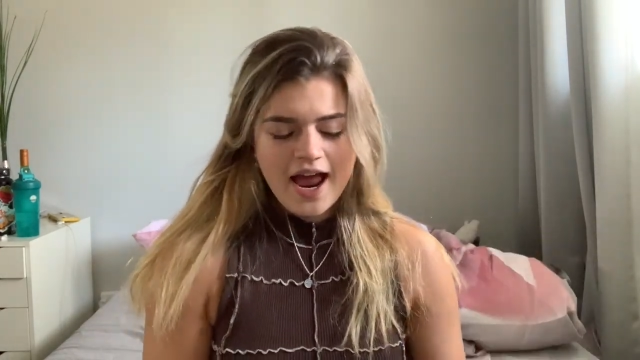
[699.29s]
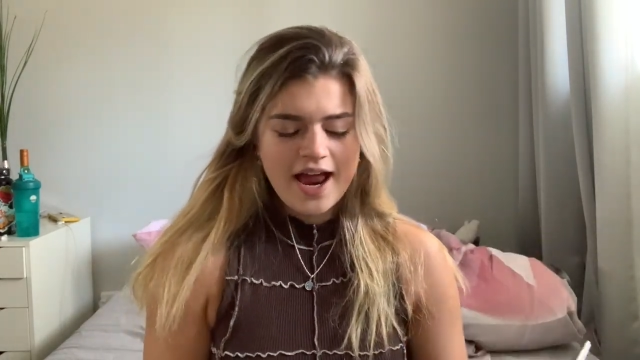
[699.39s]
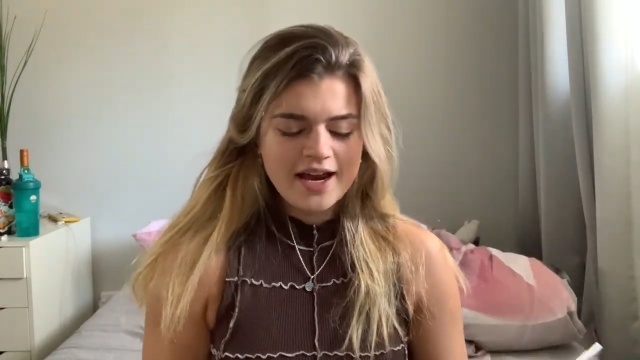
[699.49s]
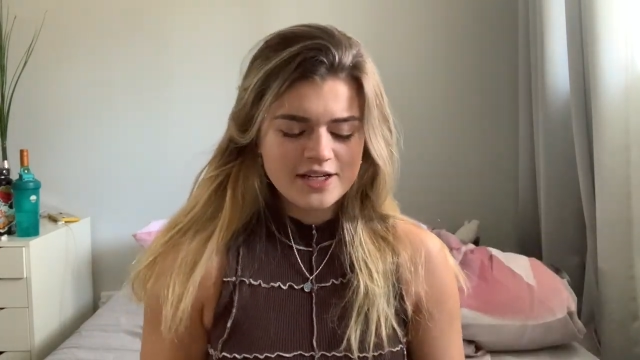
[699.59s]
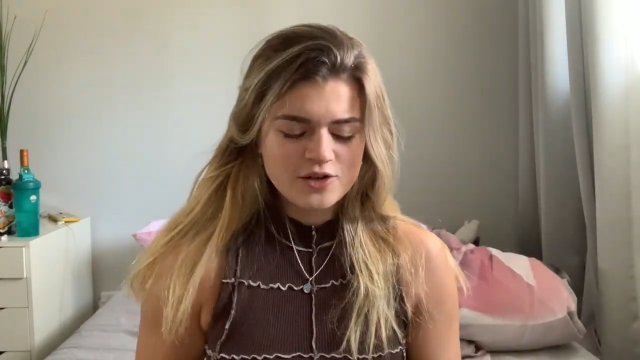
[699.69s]

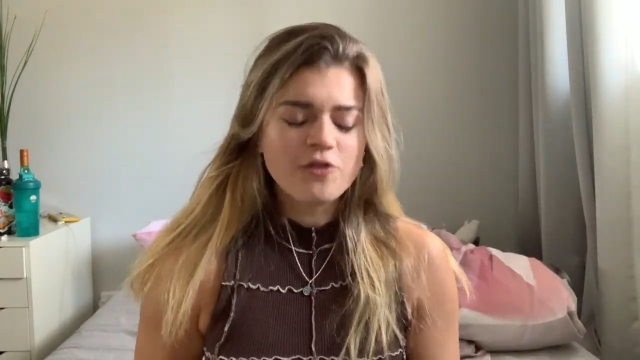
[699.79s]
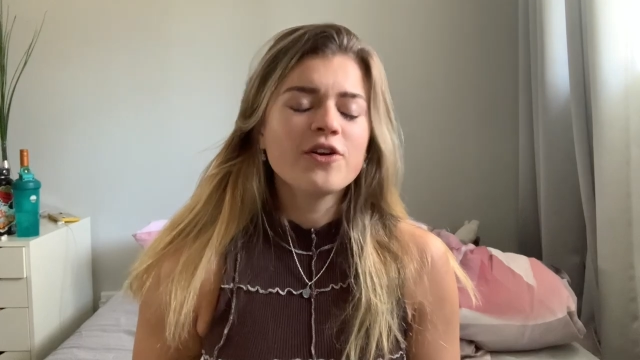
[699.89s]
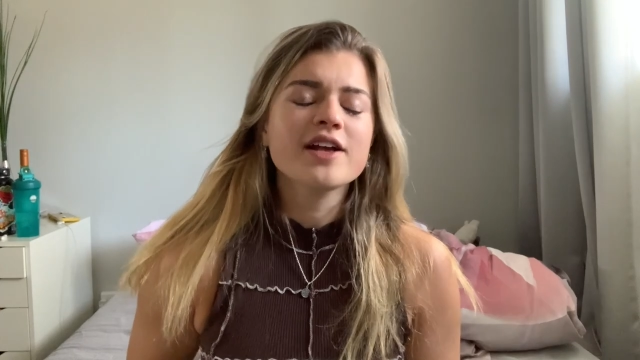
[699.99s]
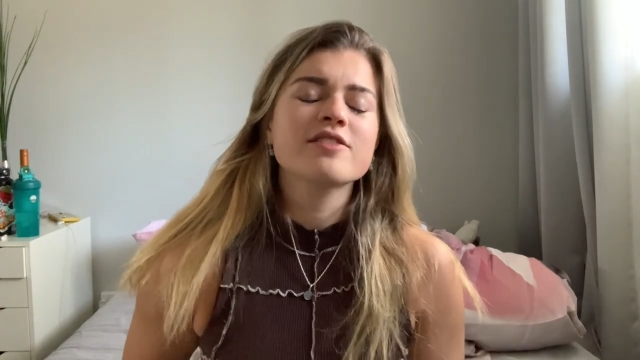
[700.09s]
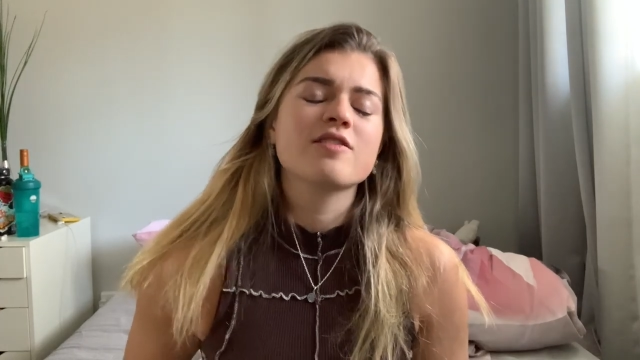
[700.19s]
and don't
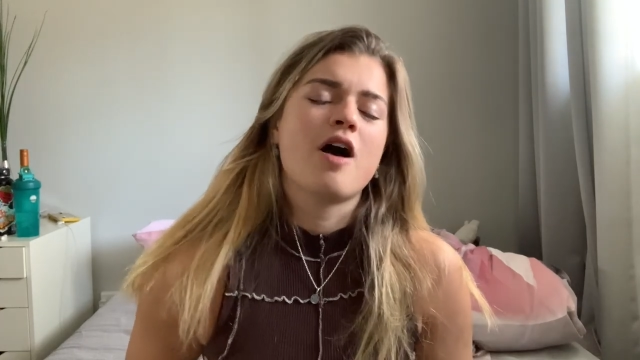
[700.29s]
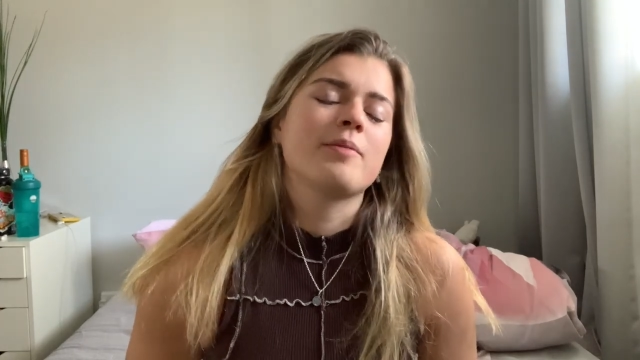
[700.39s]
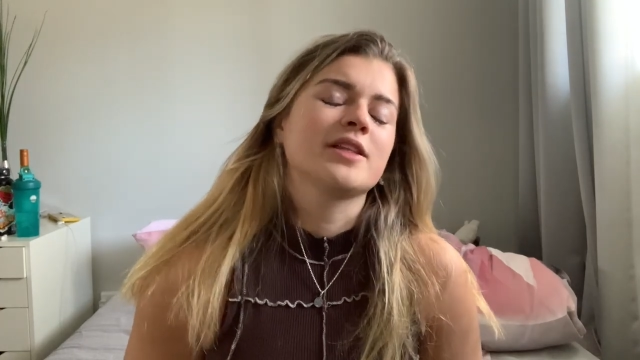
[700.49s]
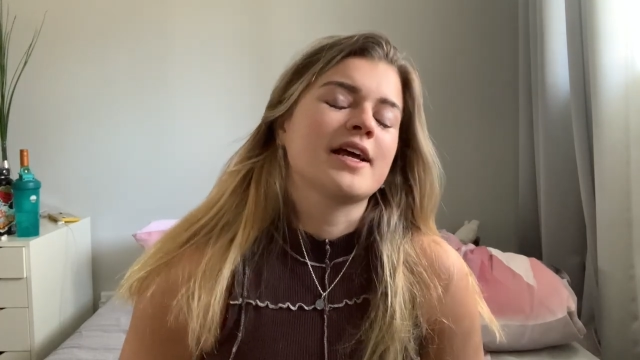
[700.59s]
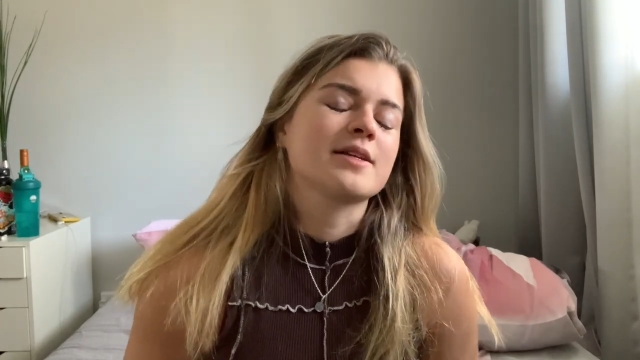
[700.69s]
forget to
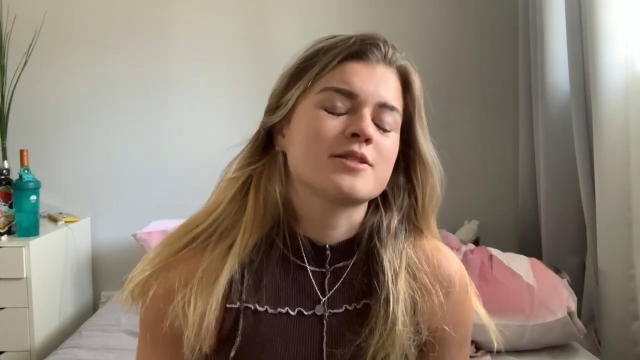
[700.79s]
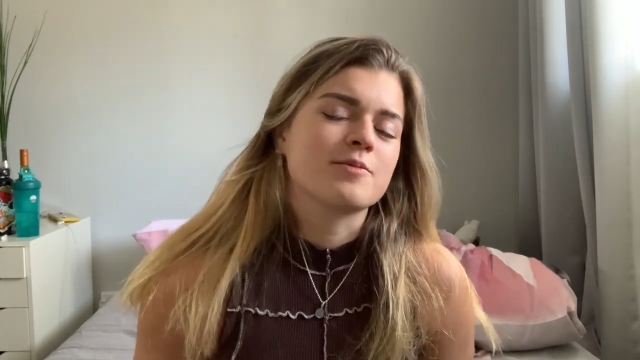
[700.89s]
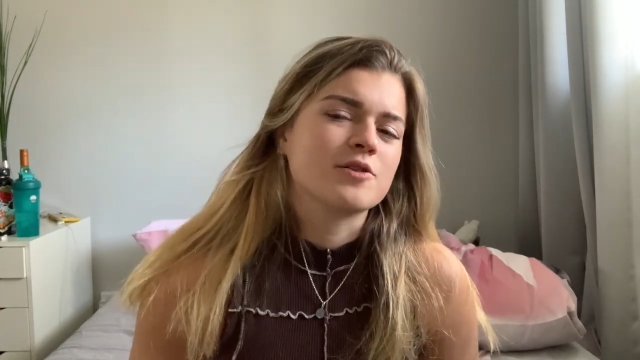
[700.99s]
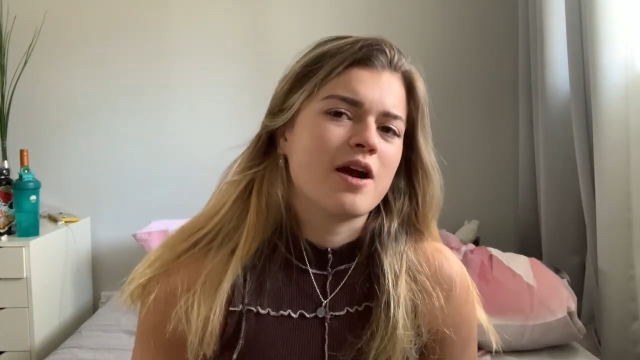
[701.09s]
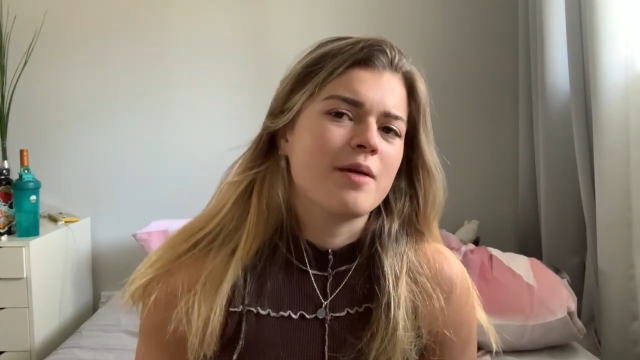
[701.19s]
comment, like, and
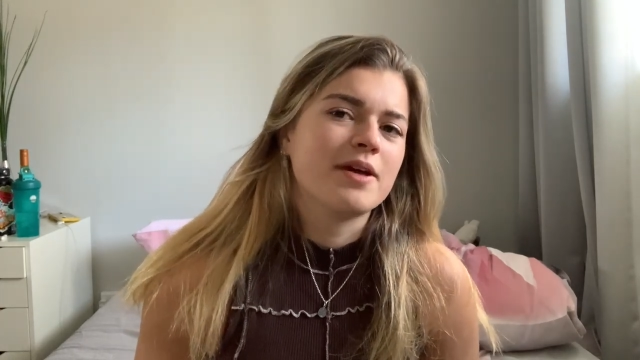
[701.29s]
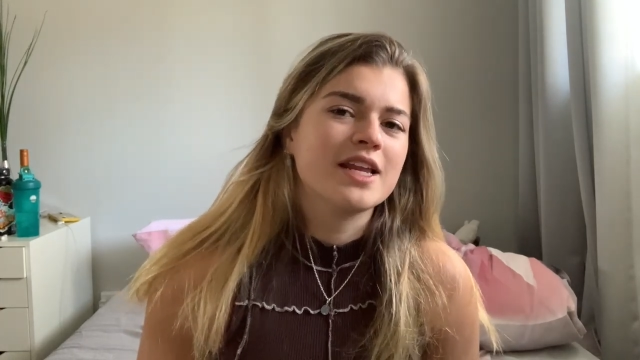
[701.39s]
subscribe. And